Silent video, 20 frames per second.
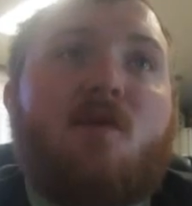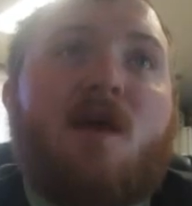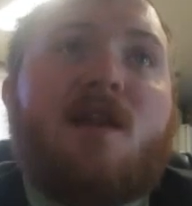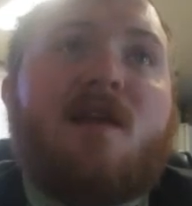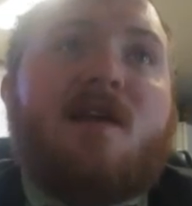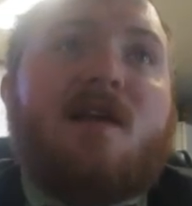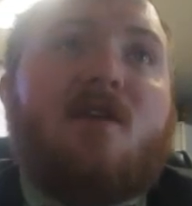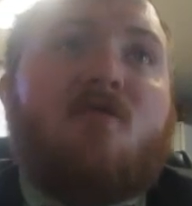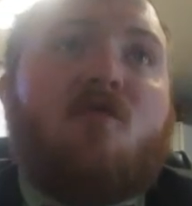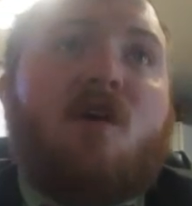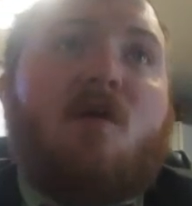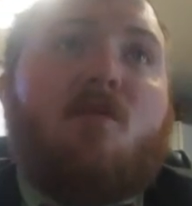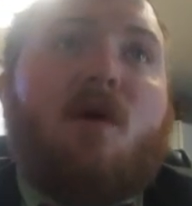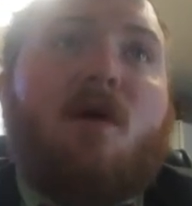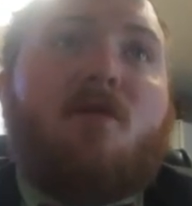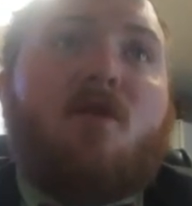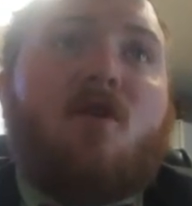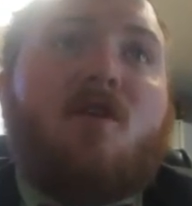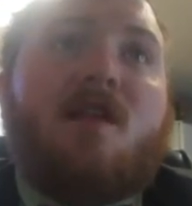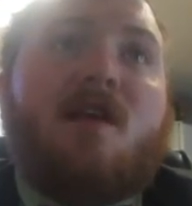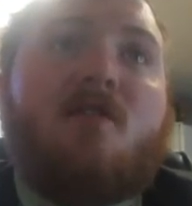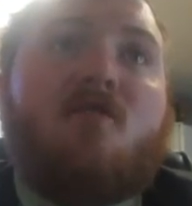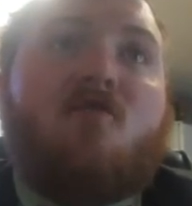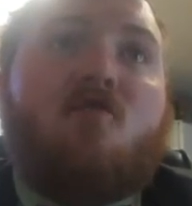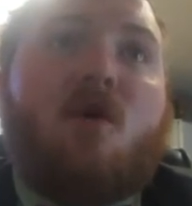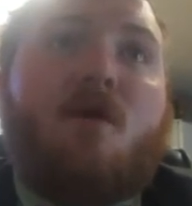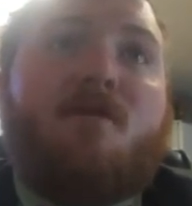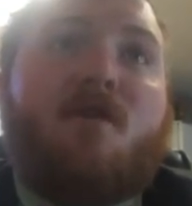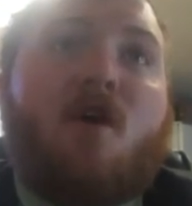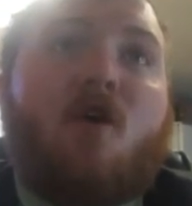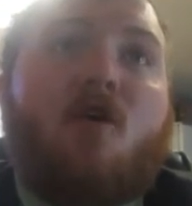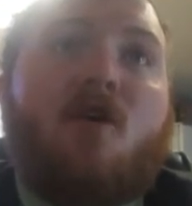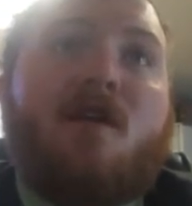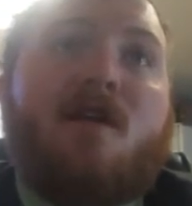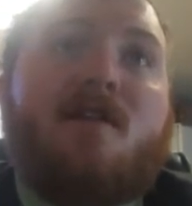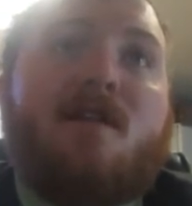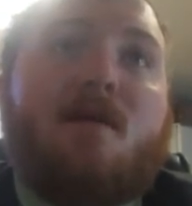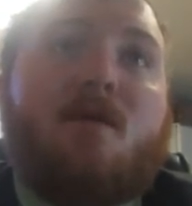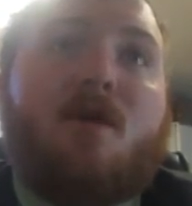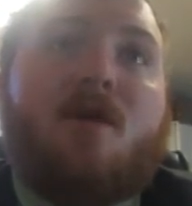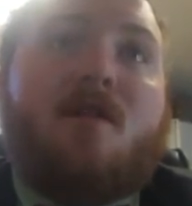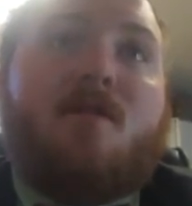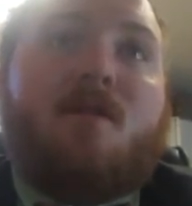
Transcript: around the country of revenue intense storm for early 7 minutes